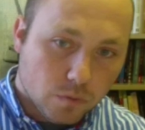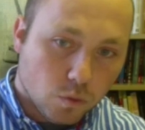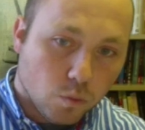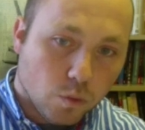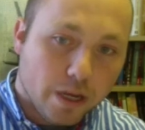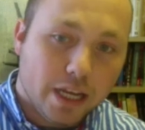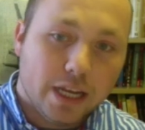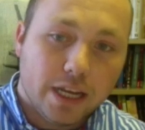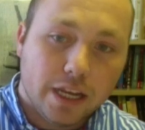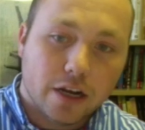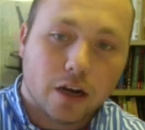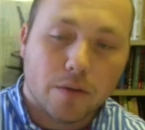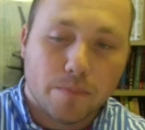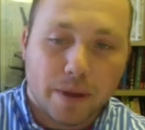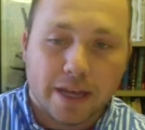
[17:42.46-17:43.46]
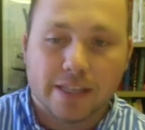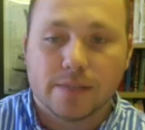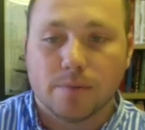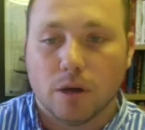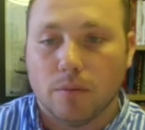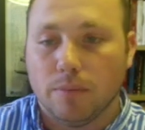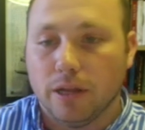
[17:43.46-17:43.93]
We need our
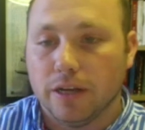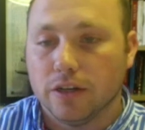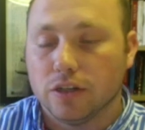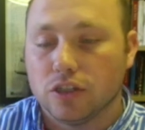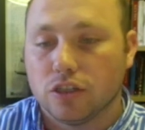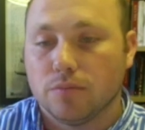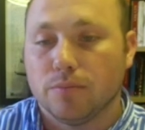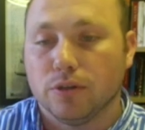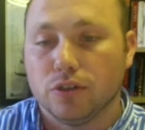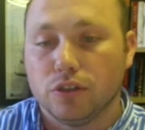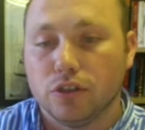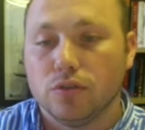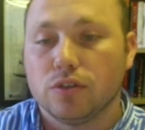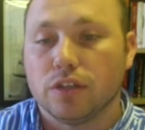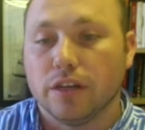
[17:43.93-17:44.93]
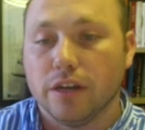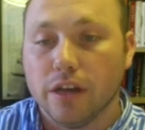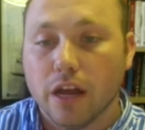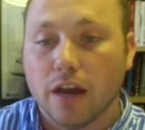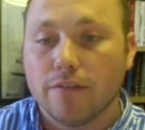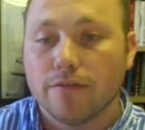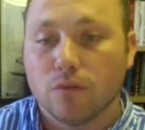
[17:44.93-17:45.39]
baseball players to produce
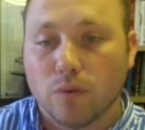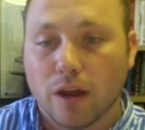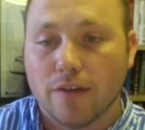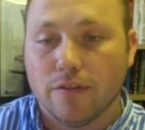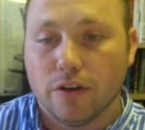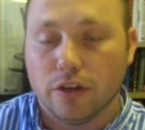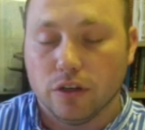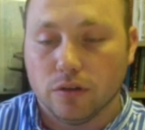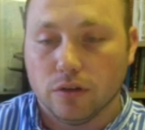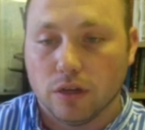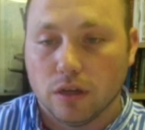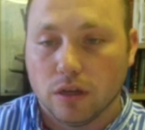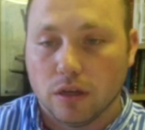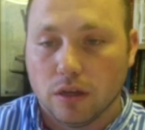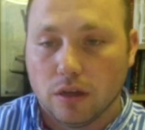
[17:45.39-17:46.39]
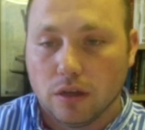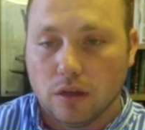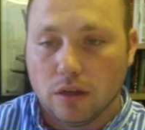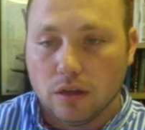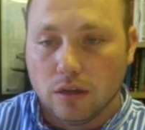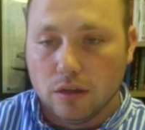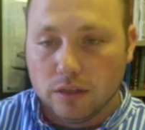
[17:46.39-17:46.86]
enough revenue
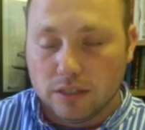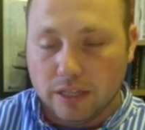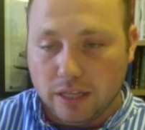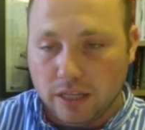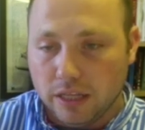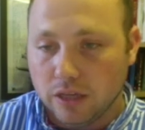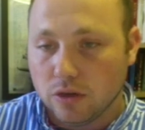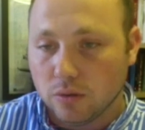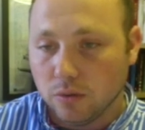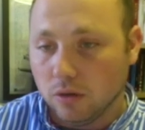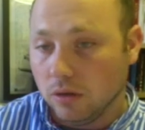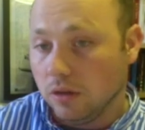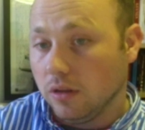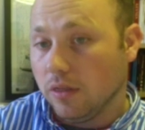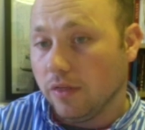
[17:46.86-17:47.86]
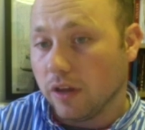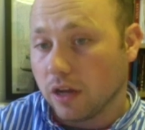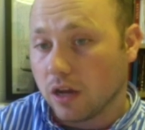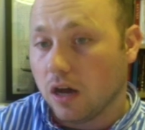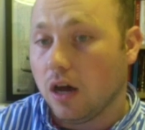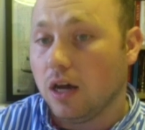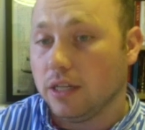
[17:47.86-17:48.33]
to equal the
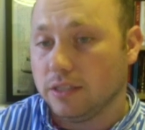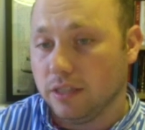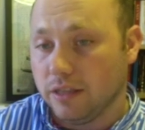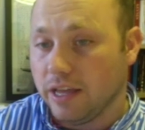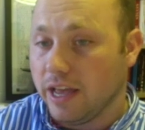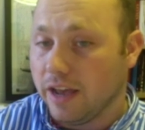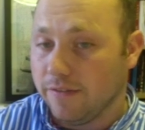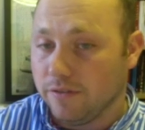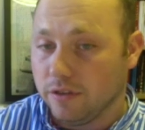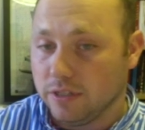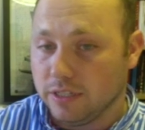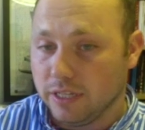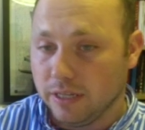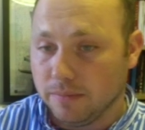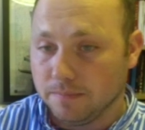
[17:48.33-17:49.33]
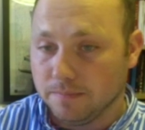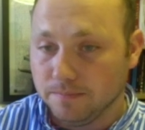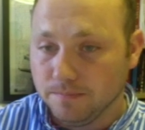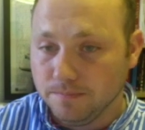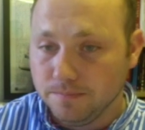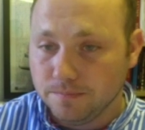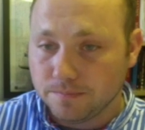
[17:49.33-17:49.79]
cost that they have for the team.
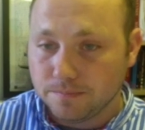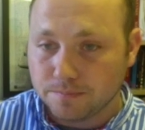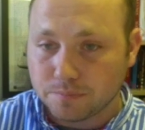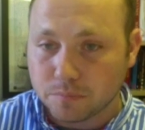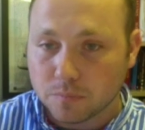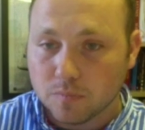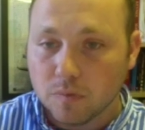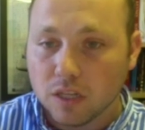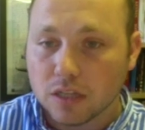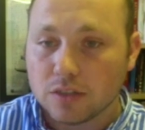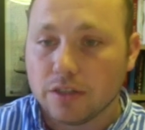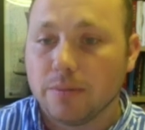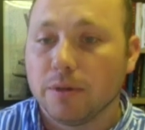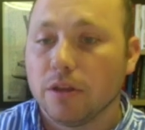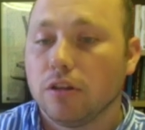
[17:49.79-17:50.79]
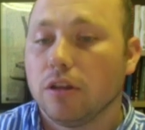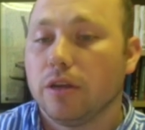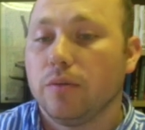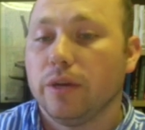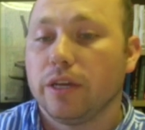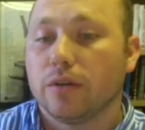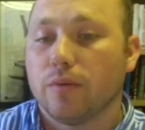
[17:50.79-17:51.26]
Similarly,
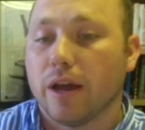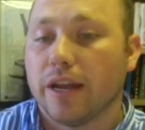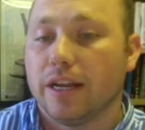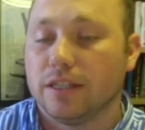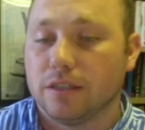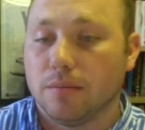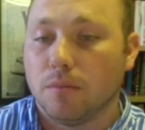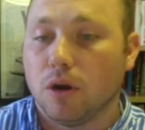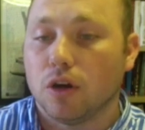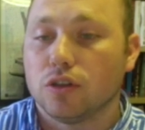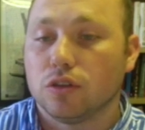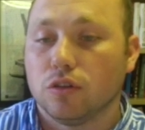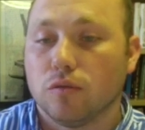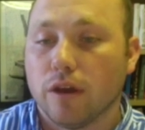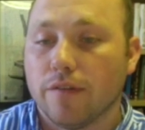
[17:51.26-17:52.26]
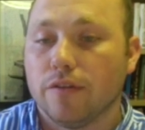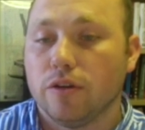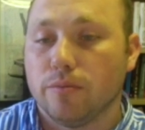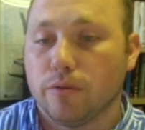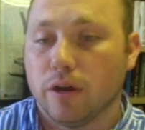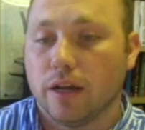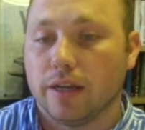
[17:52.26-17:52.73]
we could write it as the marginal revenue
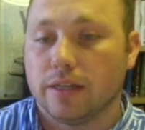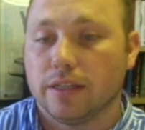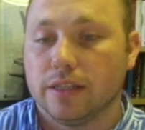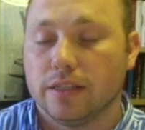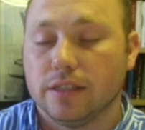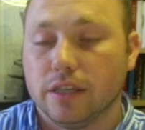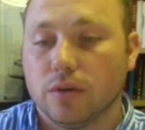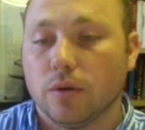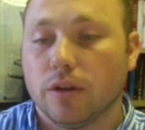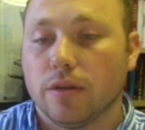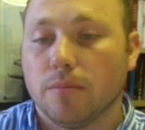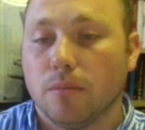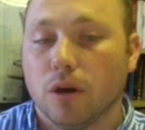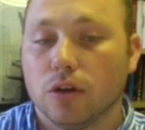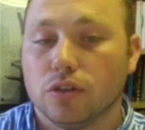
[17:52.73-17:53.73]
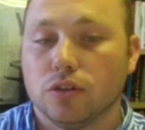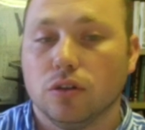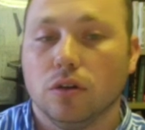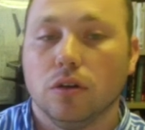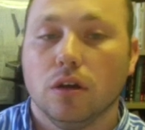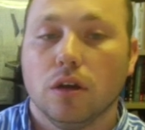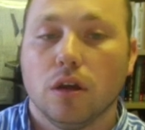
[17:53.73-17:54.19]
product is equal to the
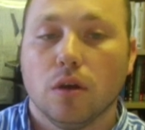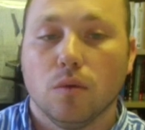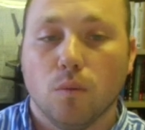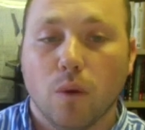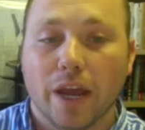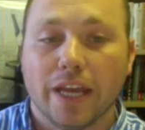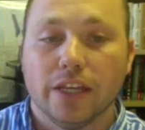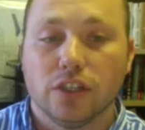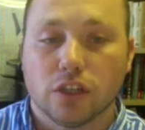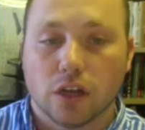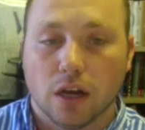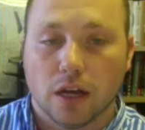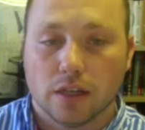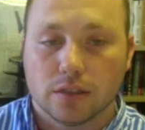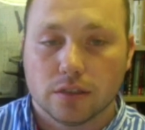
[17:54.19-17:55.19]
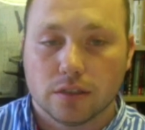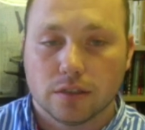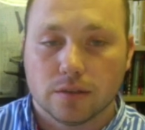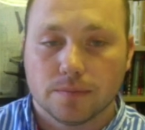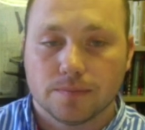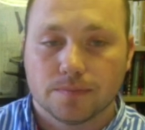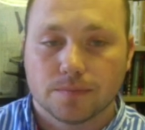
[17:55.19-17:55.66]
marginal wage costs.